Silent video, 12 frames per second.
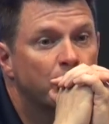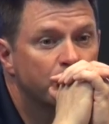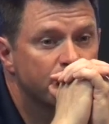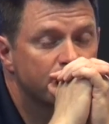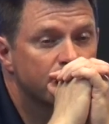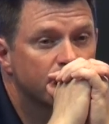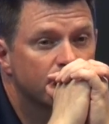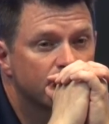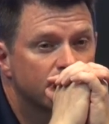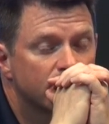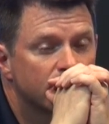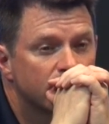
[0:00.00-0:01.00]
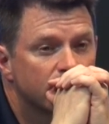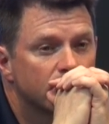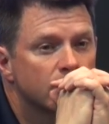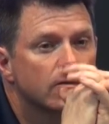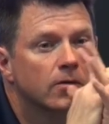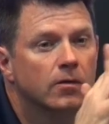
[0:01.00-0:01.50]
Andy, what was your uh, game
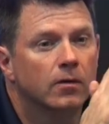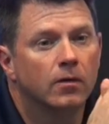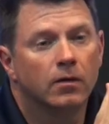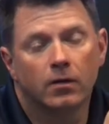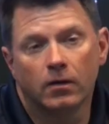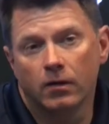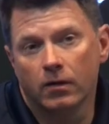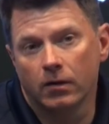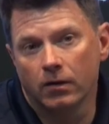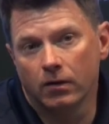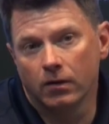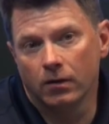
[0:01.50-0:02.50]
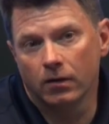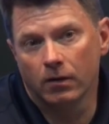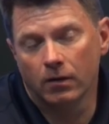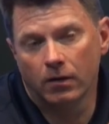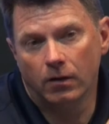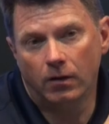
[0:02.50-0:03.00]
plan for Connor Fields? Just not
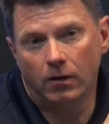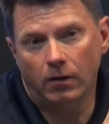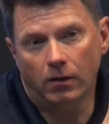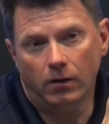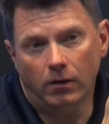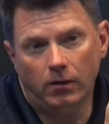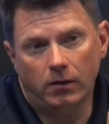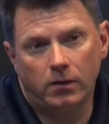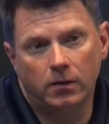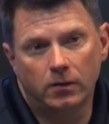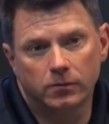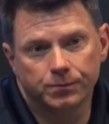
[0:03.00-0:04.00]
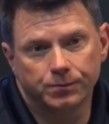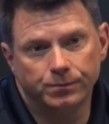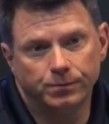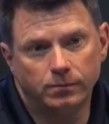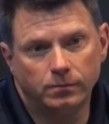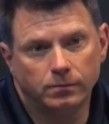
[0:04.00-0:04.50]
knowing maybe what
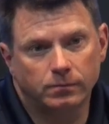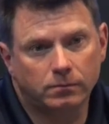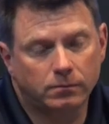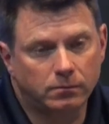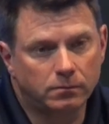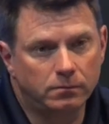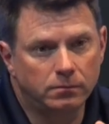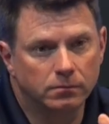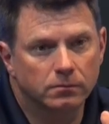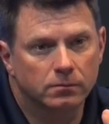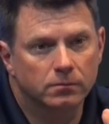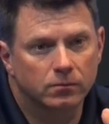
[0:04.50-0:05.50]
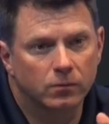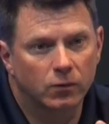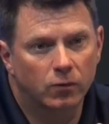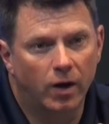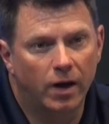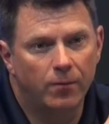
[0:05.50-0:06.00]
his
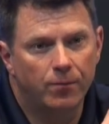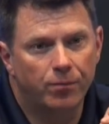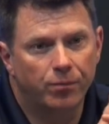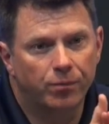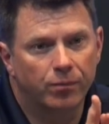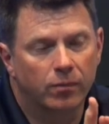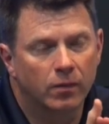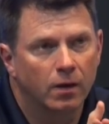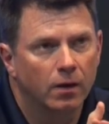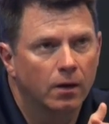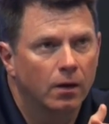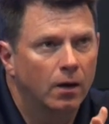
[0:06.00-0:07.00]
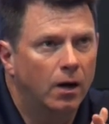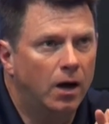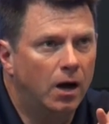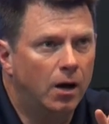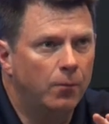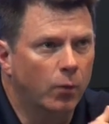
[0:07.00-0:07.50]
effectiveness or mobility would be.
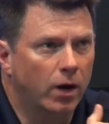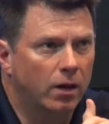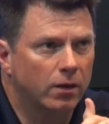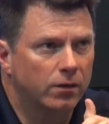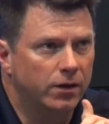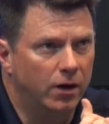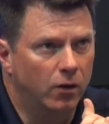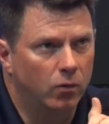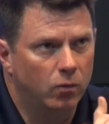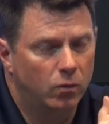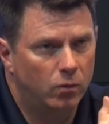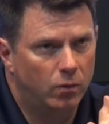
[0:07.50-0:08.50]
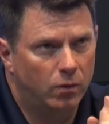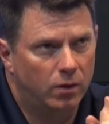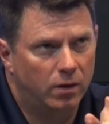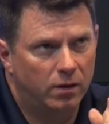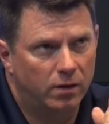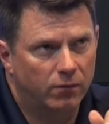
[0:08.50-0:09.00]
Um, well, you know,
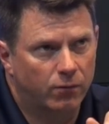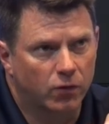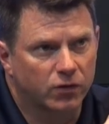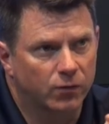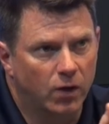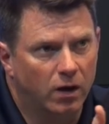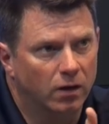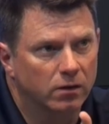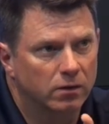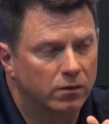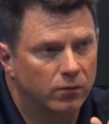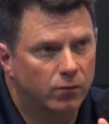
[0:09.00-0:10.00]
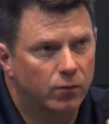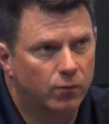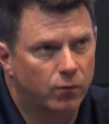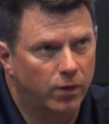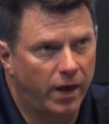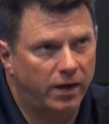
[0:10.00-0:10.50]
first of all,
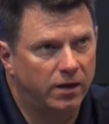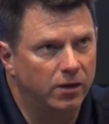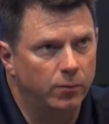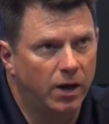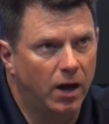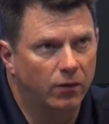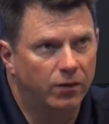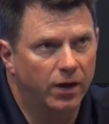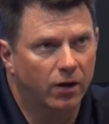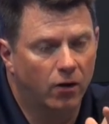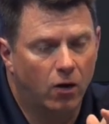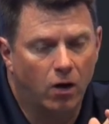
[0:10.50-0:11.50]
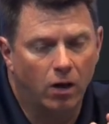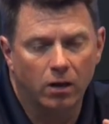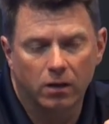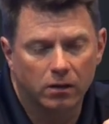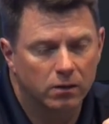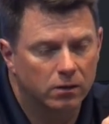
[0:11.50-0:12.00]
for that kid to be out there at
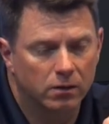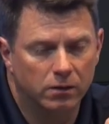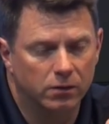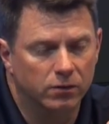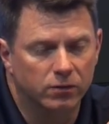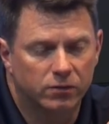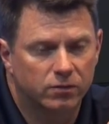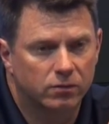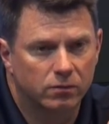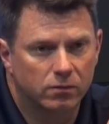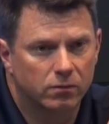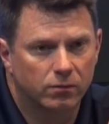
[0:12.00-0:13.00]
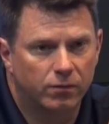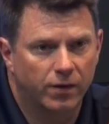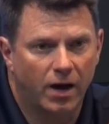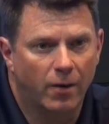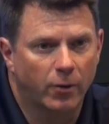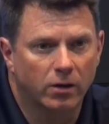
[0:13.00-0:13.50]
all is
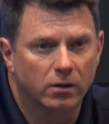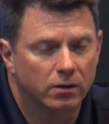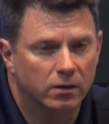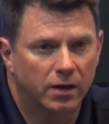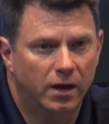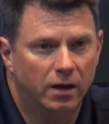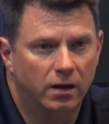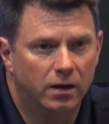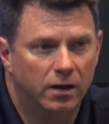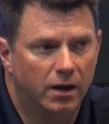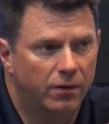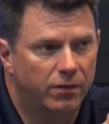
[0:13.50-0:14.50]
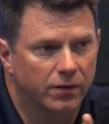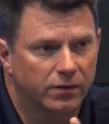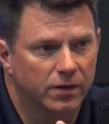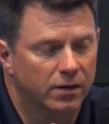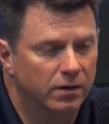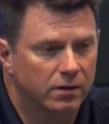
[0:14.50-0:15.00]
phenomenal, and, and I think
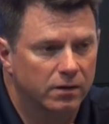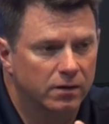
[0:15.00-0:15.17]
that